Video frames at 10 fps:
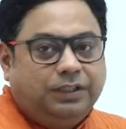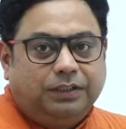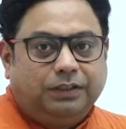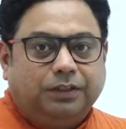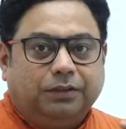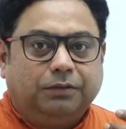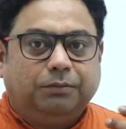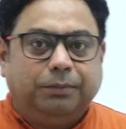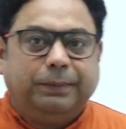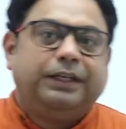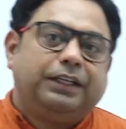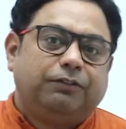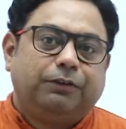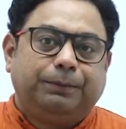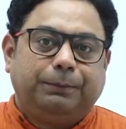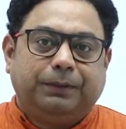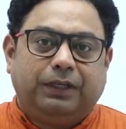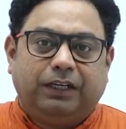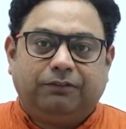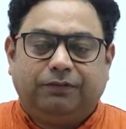You know, many of the people
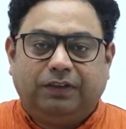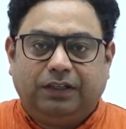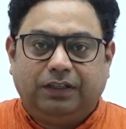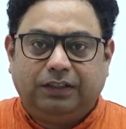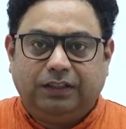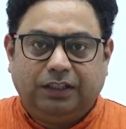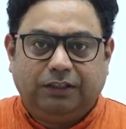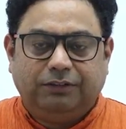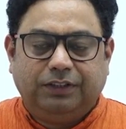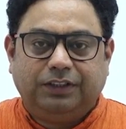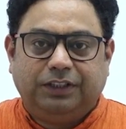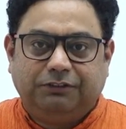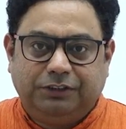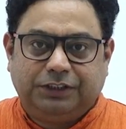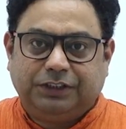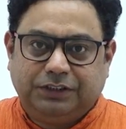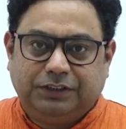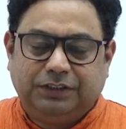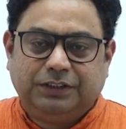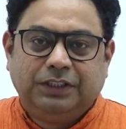have done with
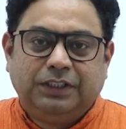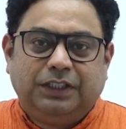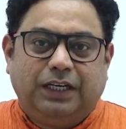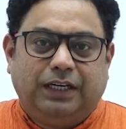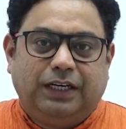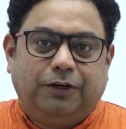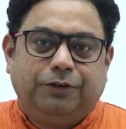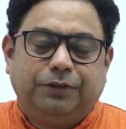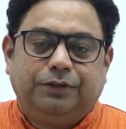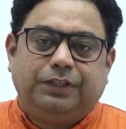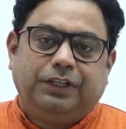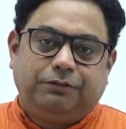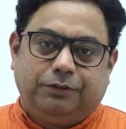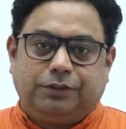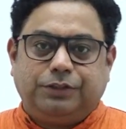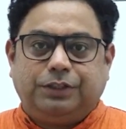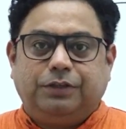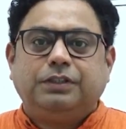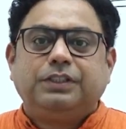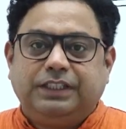revisions and now, you know, they are focusing
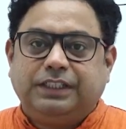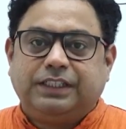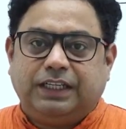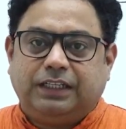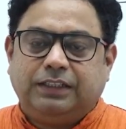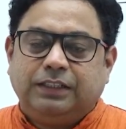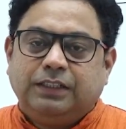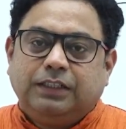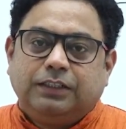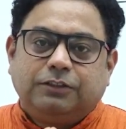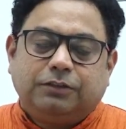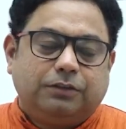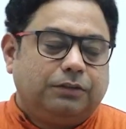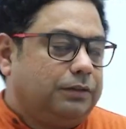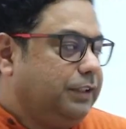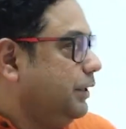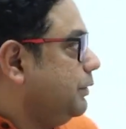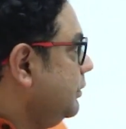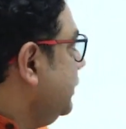on CSAT. So, dear students,